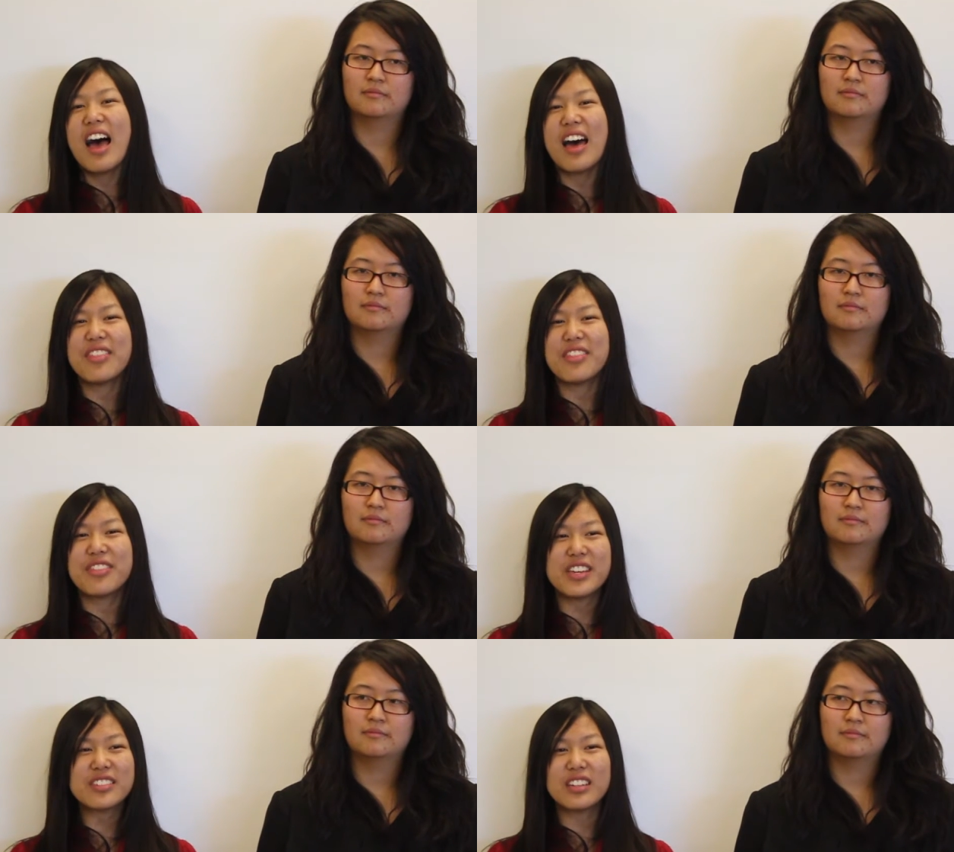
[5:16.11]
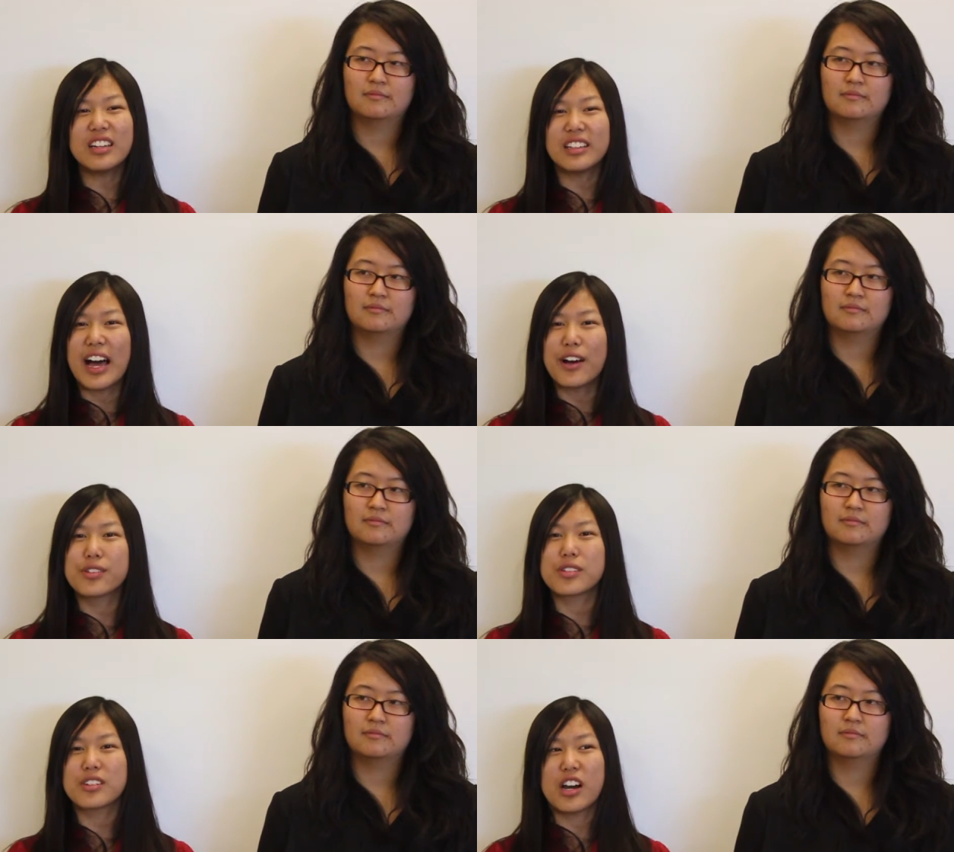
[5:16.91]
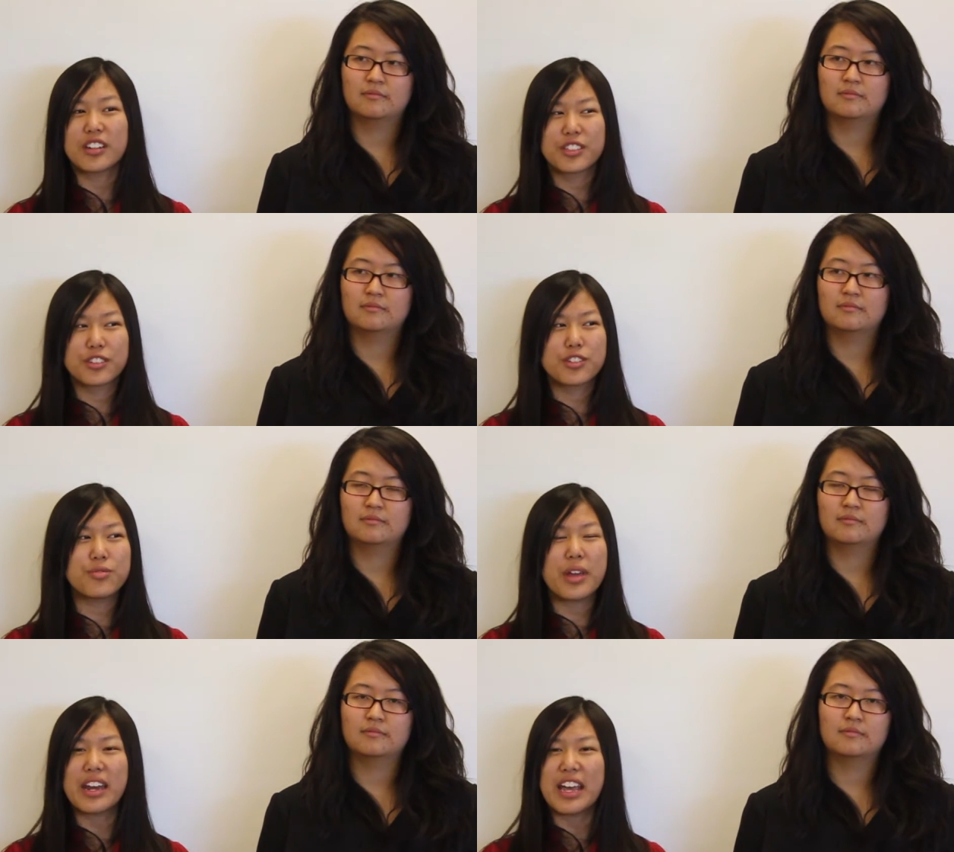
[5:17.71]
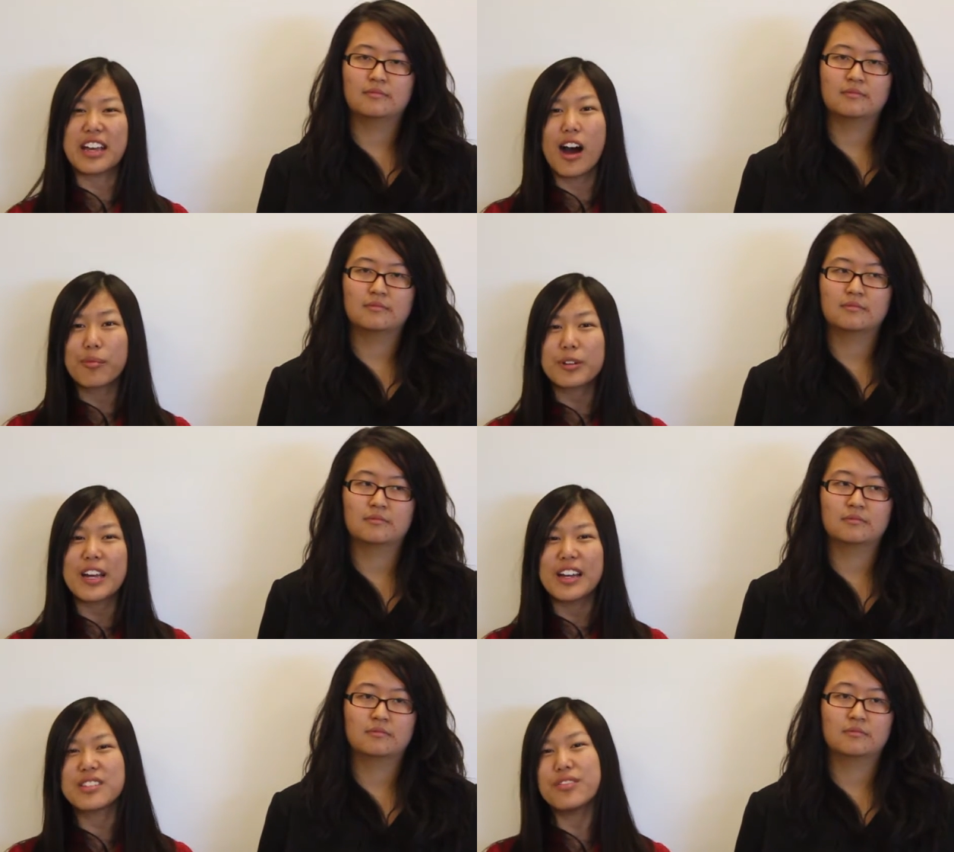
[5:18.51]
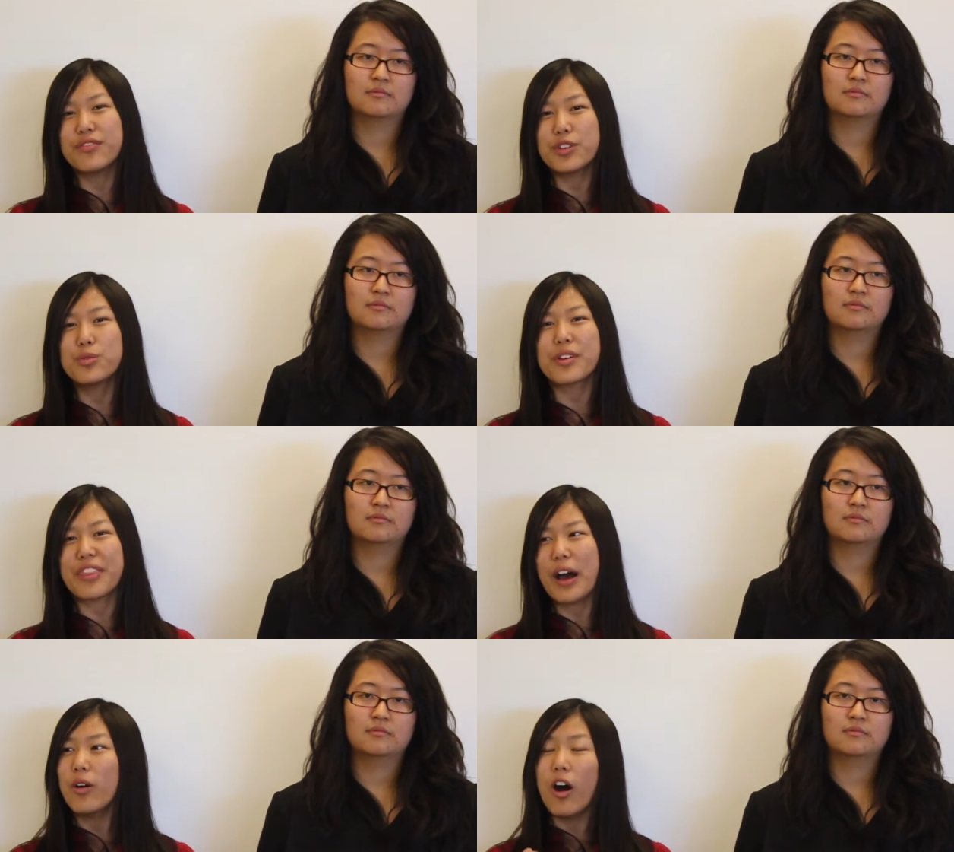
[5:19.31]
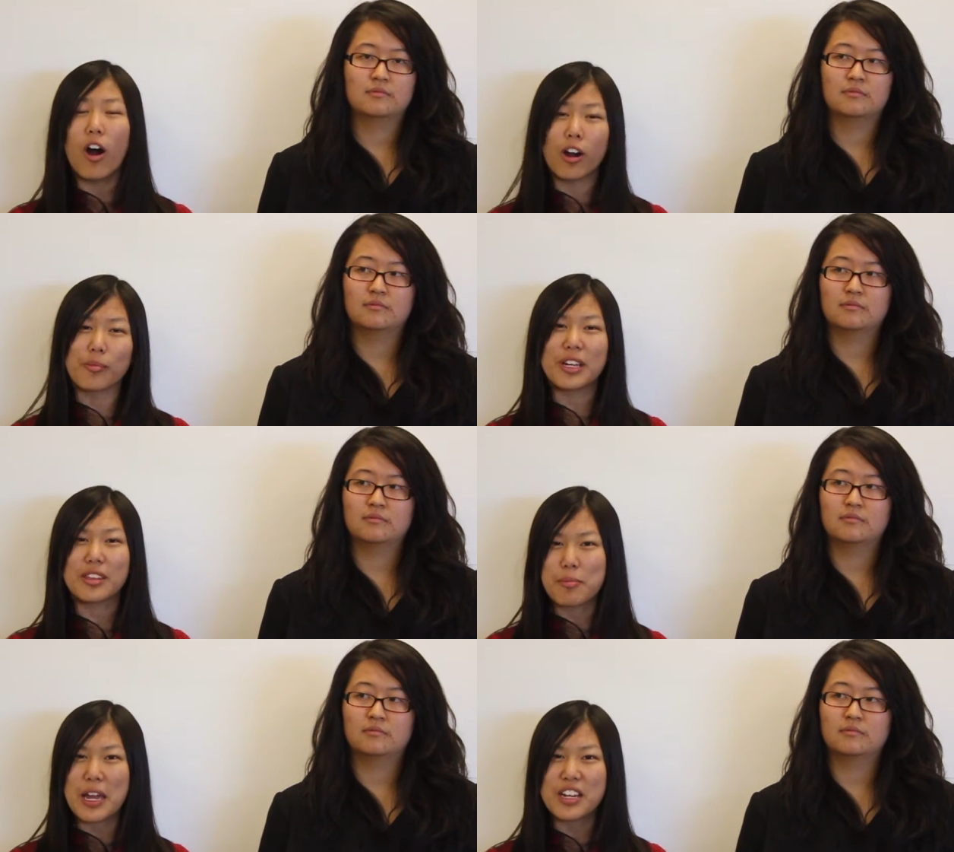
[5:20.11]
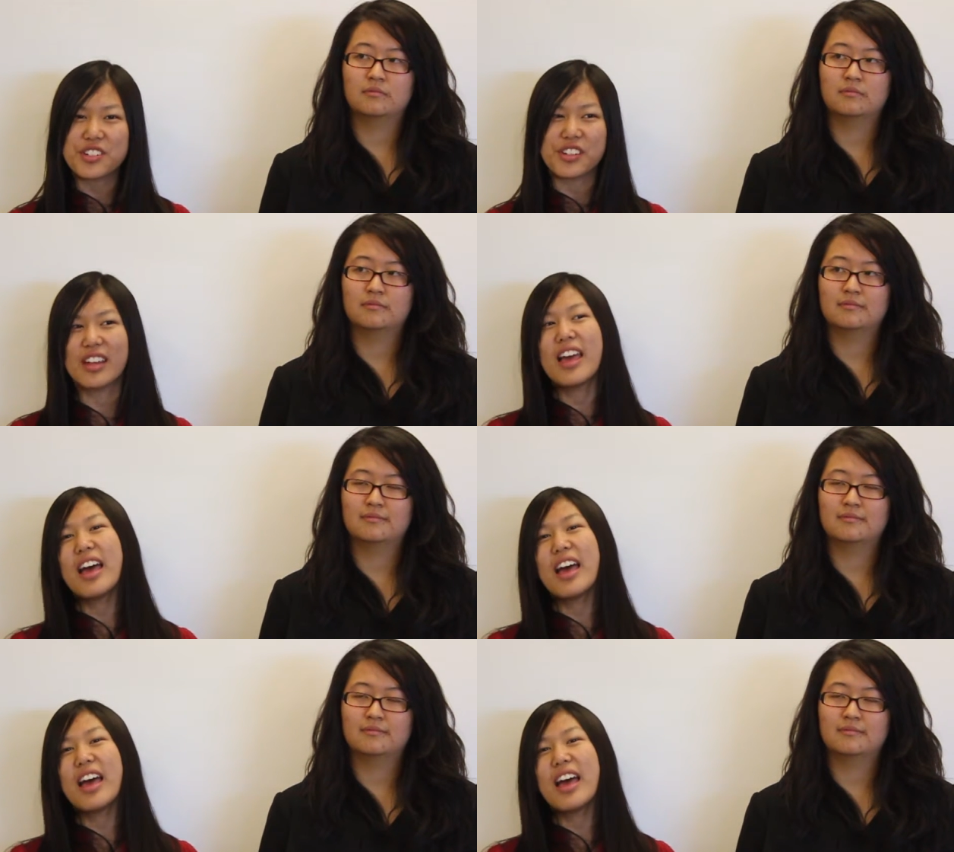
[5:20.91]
Speaker 1: and this allows doctors to get a comprehensive view without harming the patient.